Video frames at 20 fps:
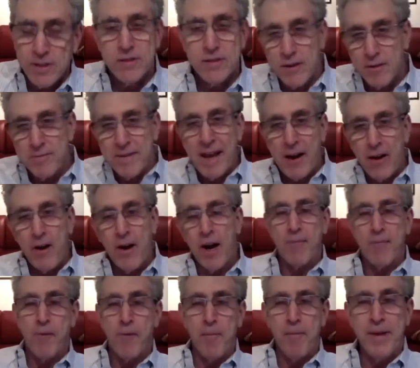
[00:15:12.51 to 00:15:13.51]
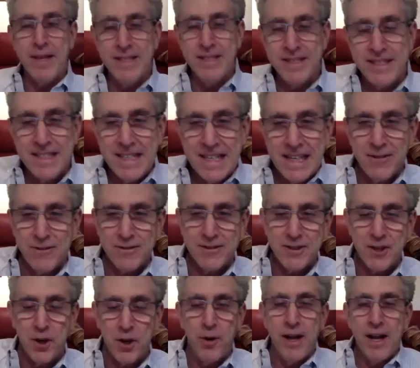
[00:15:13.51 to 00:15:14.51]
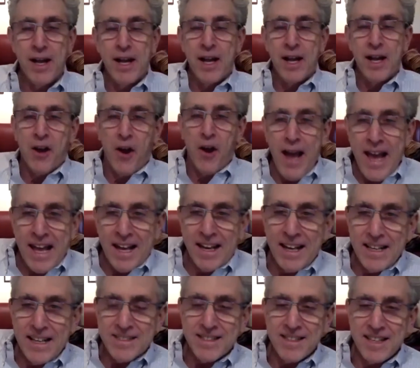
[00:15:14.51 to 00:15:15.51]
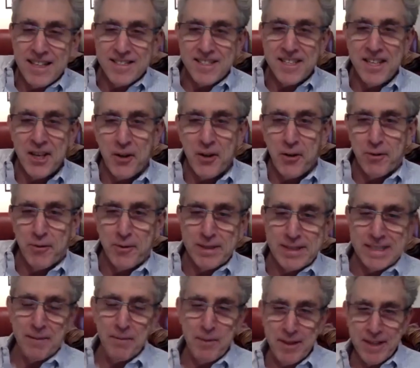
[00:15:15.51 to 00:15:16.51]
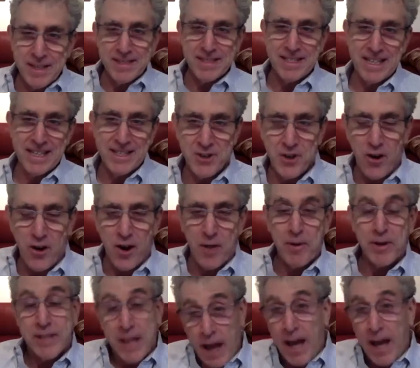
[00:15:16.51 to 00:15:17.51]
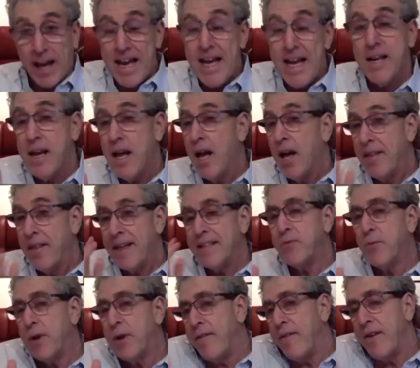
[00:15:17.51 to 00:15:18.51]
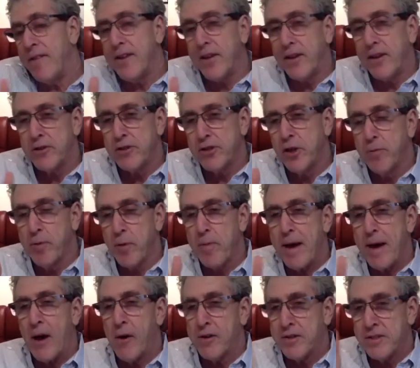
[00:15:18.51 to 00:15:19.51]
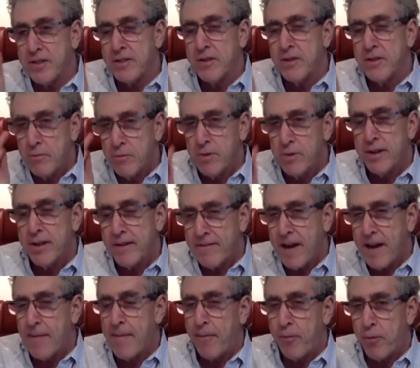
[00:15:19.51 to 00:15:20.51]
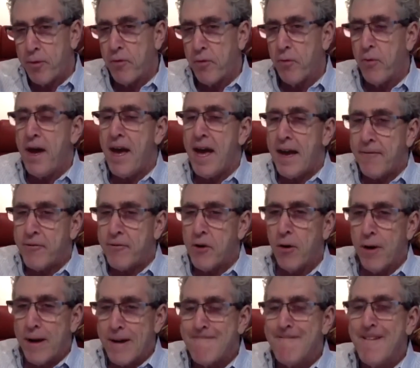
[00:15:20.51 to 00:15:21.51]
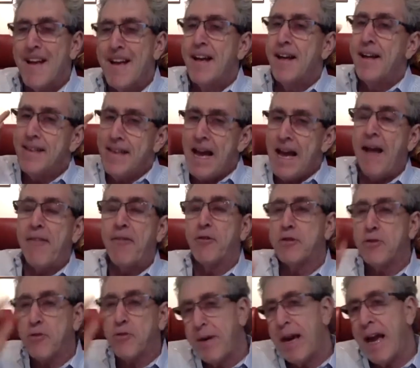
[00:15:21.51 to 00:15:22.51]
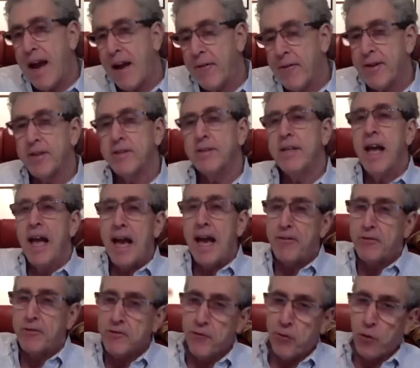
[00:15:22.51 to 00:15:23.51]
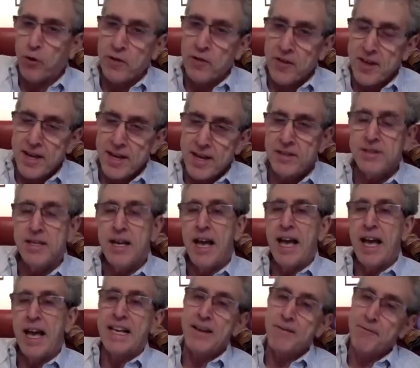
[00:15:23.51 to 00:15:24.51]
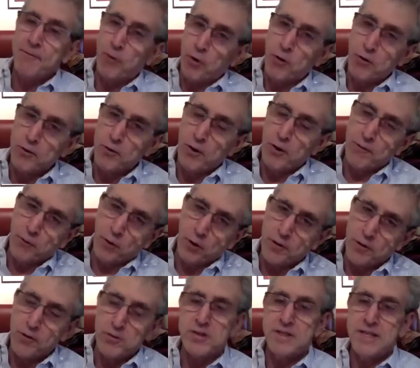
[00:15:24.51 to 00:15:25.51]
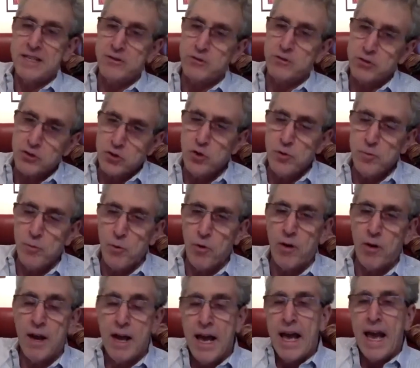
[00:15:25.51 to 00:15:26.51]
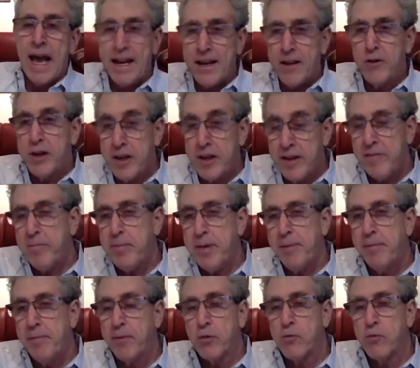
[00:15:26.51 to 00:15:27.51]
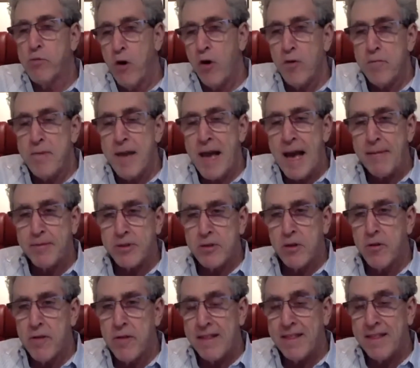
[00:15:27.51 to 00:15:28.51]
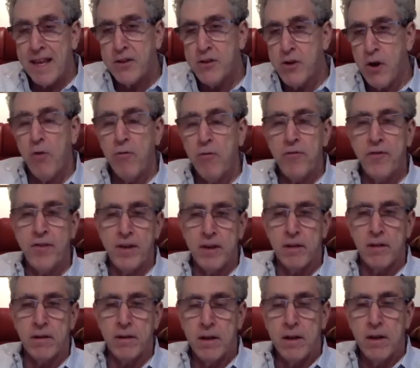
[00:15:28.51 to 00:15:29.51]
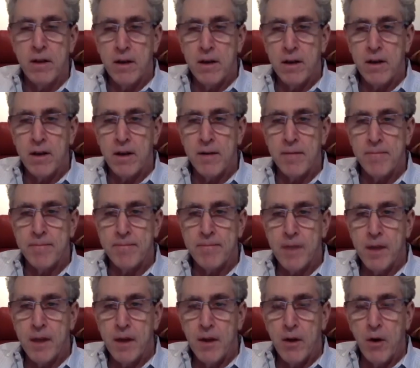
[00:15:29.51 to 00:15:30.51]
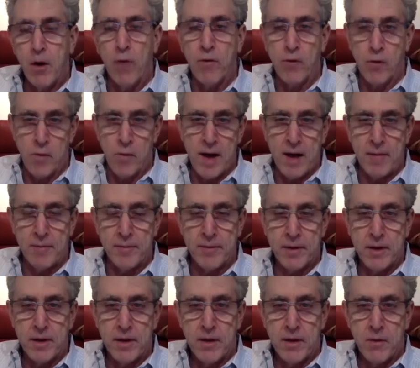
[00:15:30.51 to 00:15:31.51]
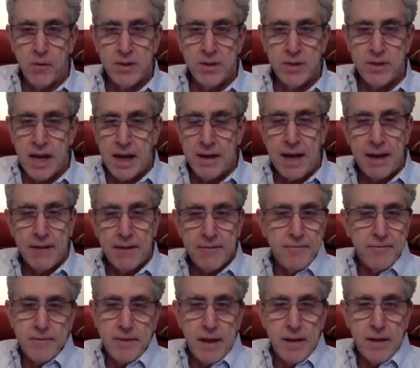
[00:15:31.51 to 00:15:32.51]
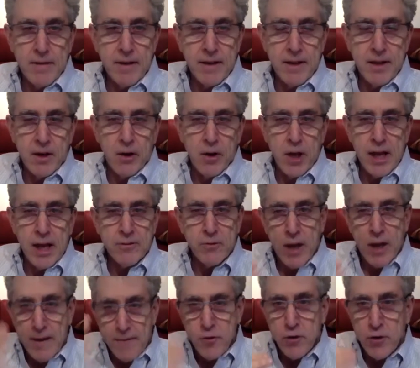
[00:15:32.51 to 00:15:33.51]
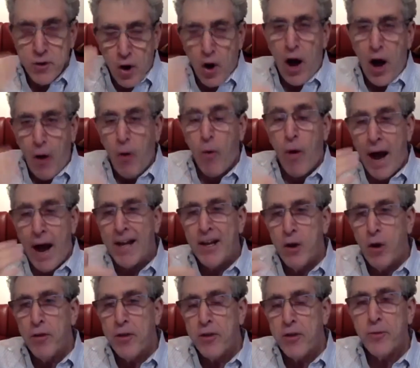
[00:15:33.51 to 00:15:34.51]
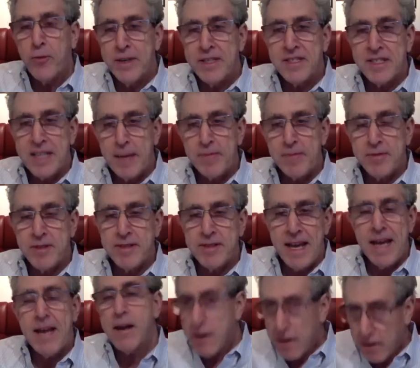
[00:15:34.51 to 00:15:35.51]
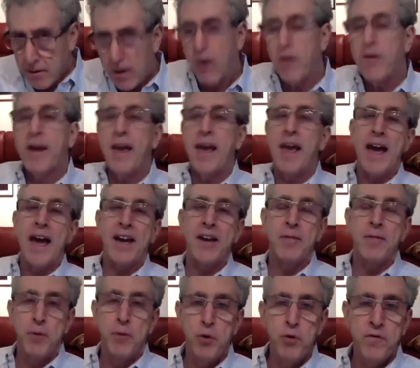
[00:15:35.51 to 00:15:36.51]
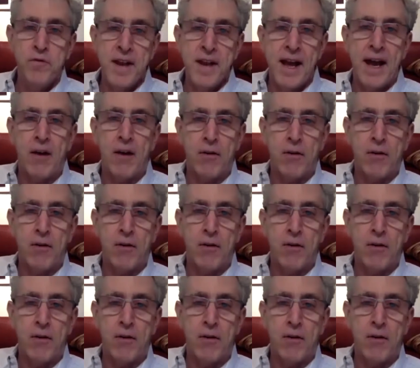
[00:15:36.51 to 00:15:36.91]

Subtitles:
So now I'm on pins and needles. So go ahead, let's hear what some of these things are, because again, that's one of, I think, your superpowers is you really come up with a way of going, yeah, there's 3 areas and there's 4 things, and then 4 of those things, there's 2 more, and you give people a roadmap so that they don't feel overwhelmed. Which I know, it's if you, I know the 3 steps to take. Okay, I can move now.